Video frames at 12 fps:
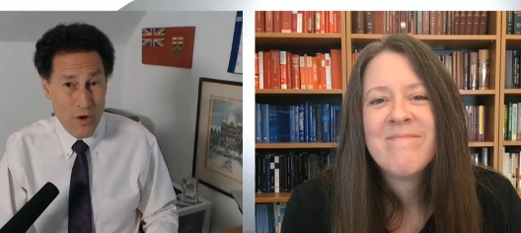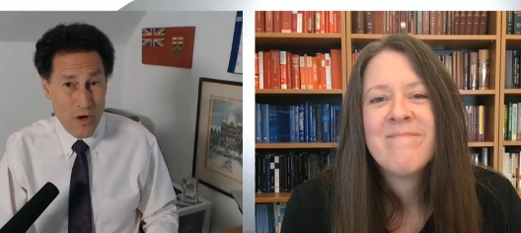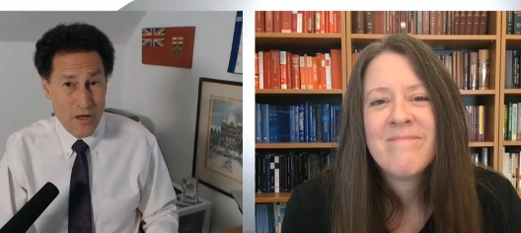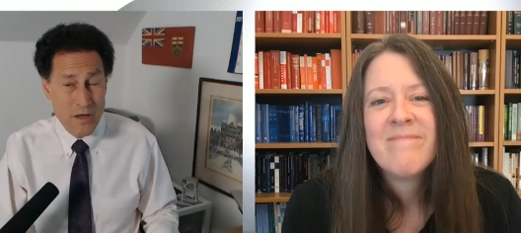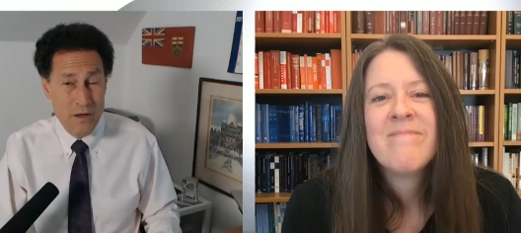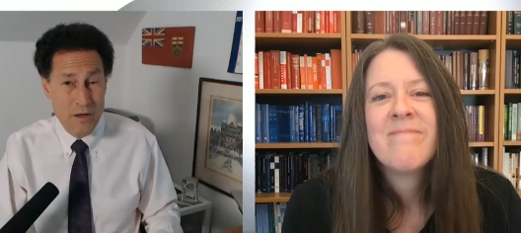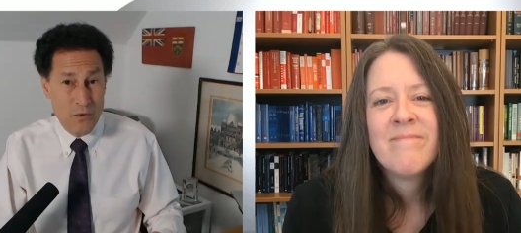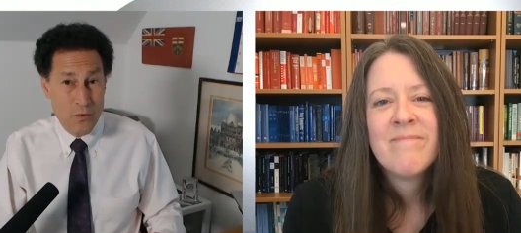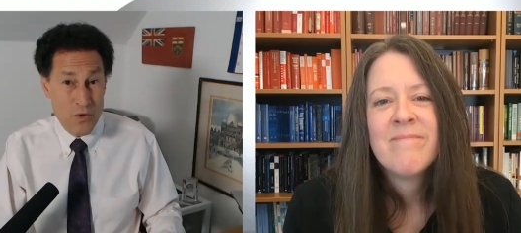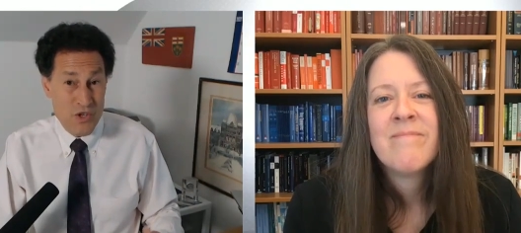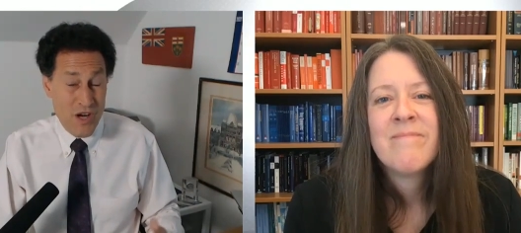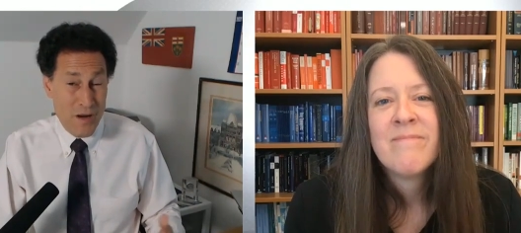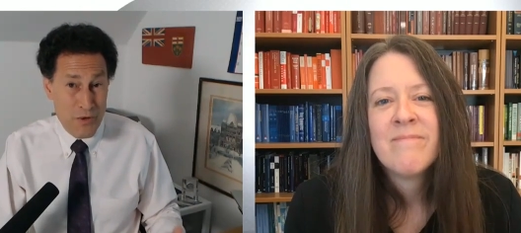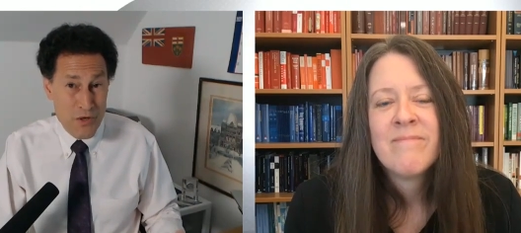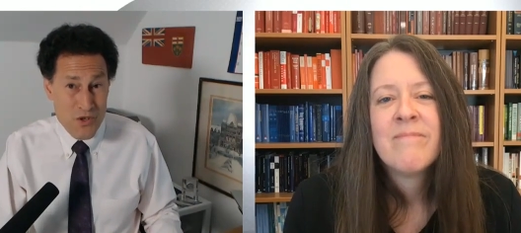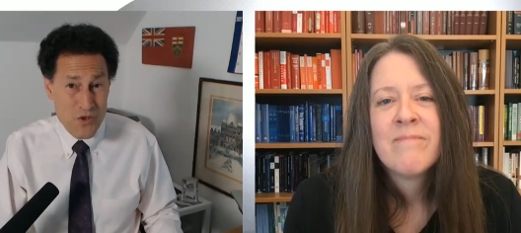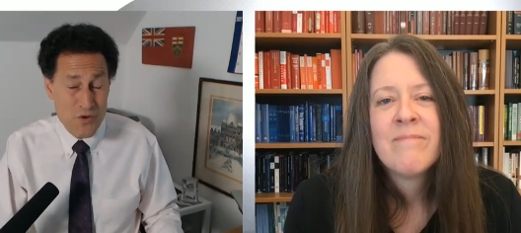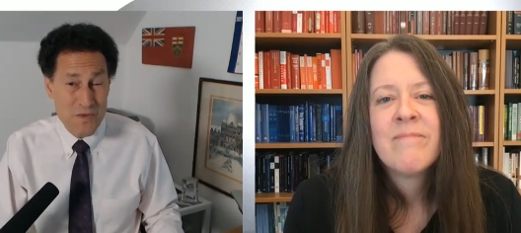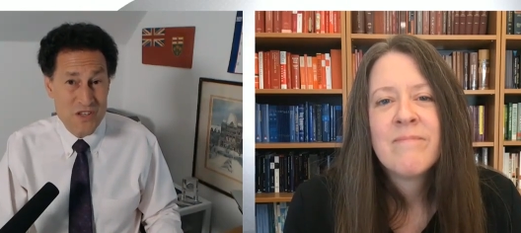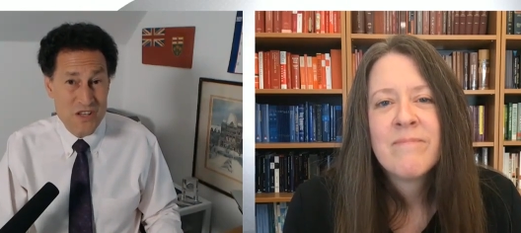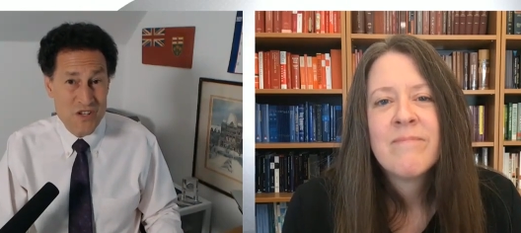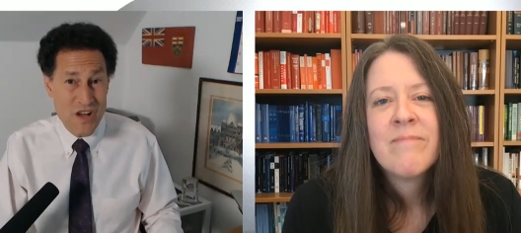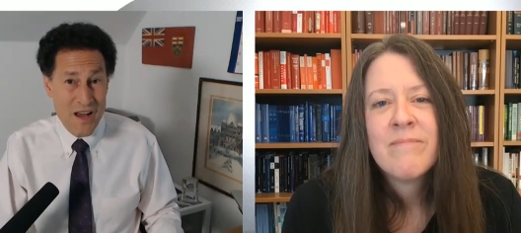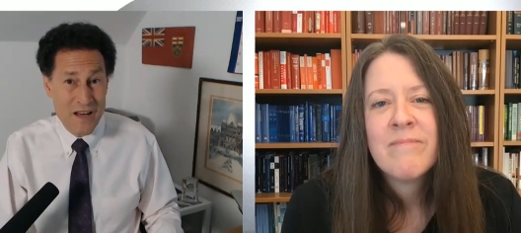Speaker 1: work, which I presume is
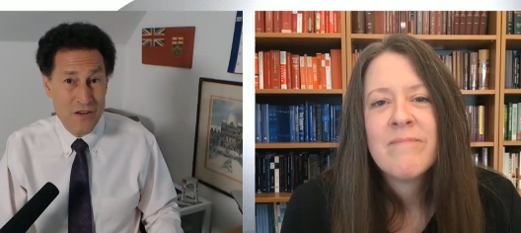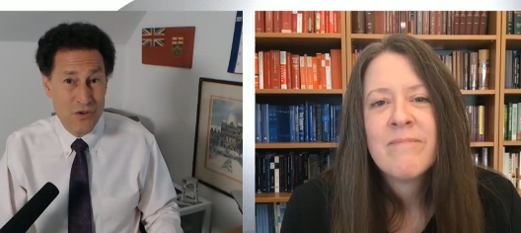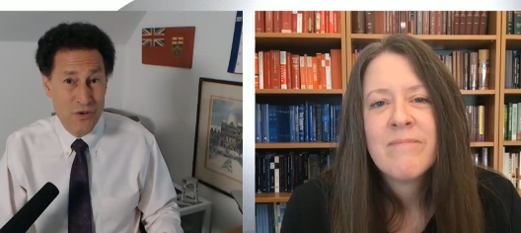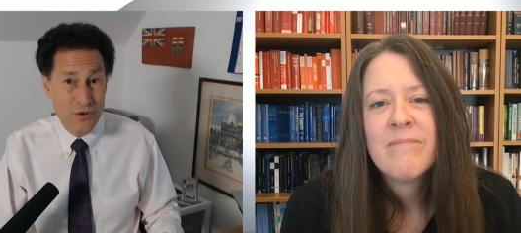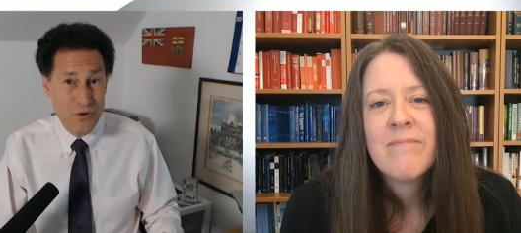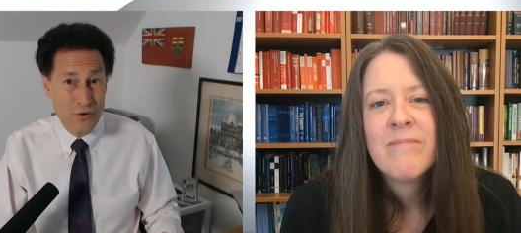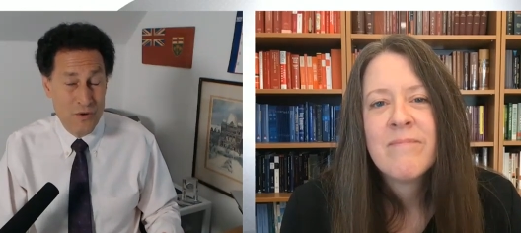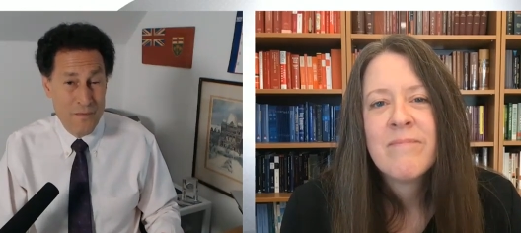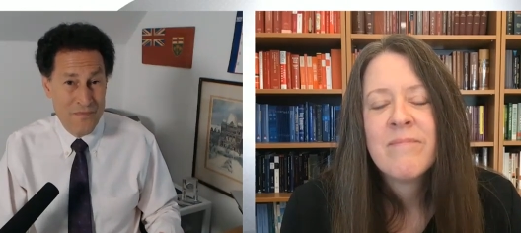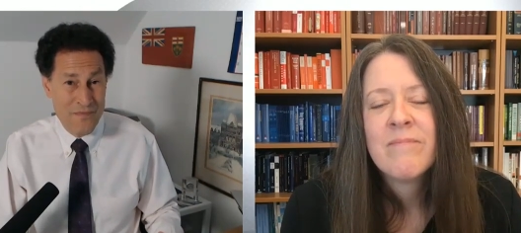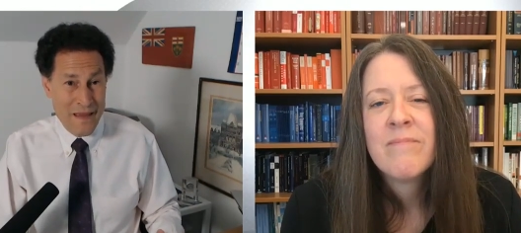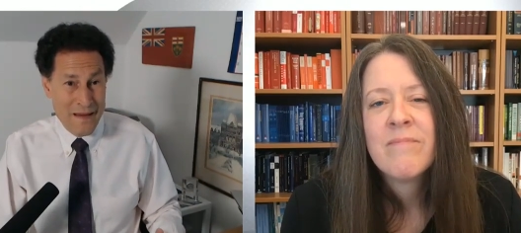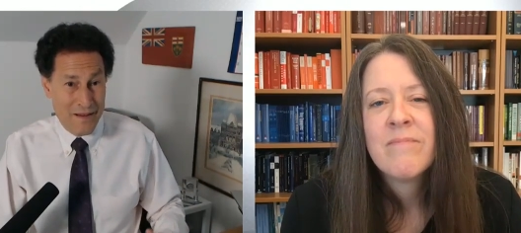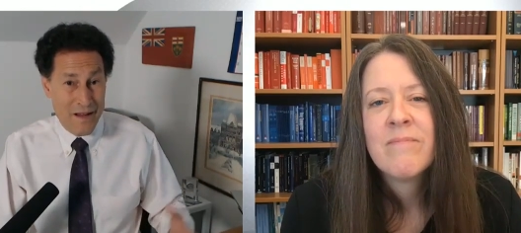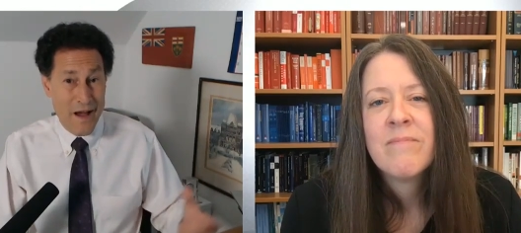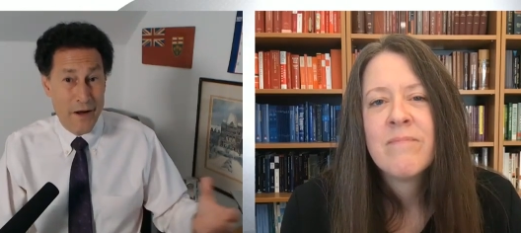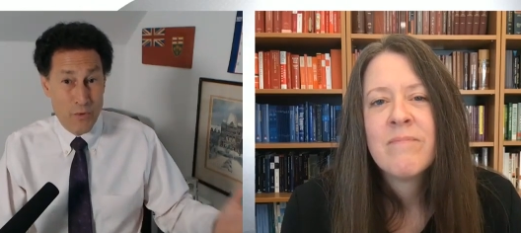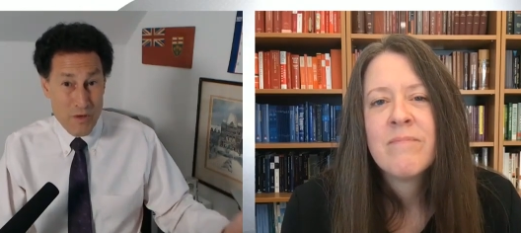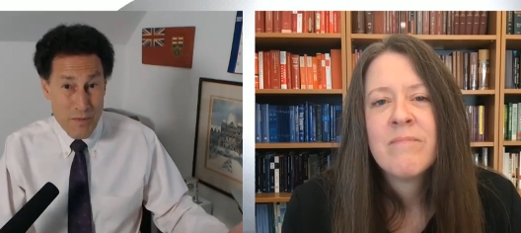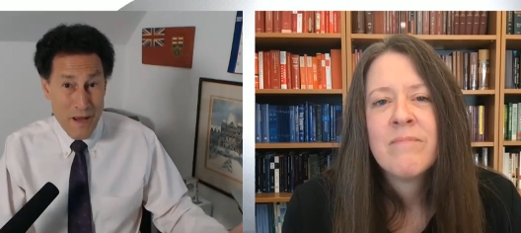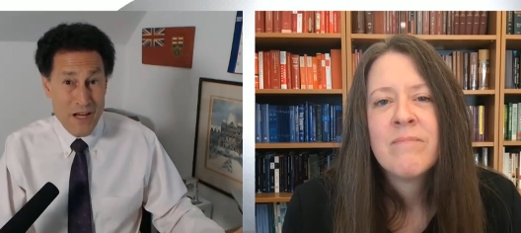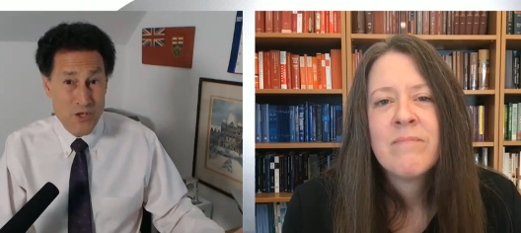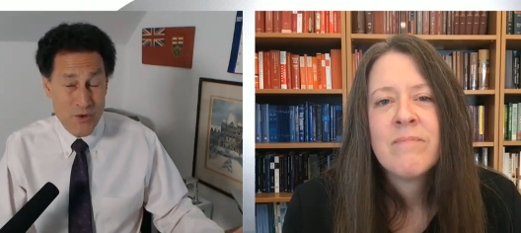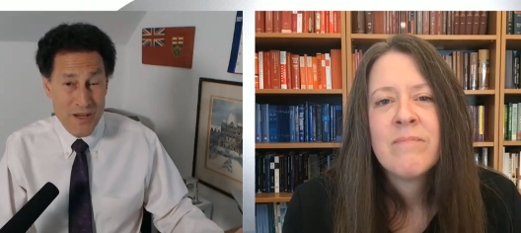designed to, to kind of
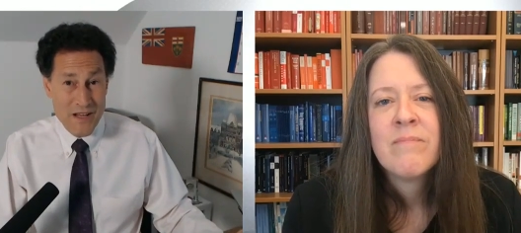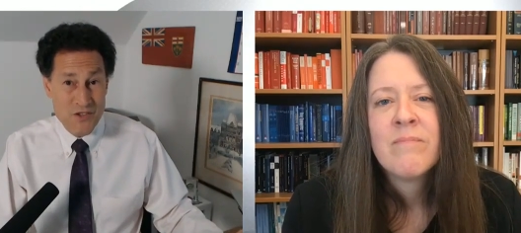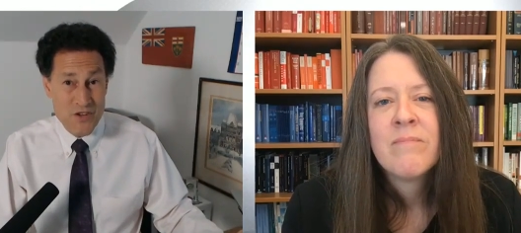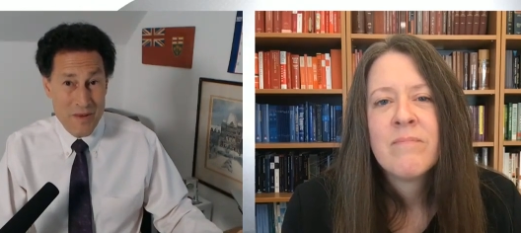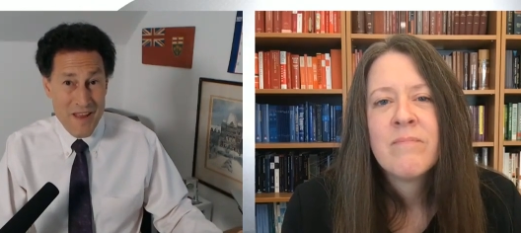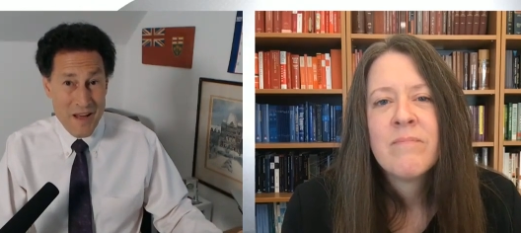repatriate some of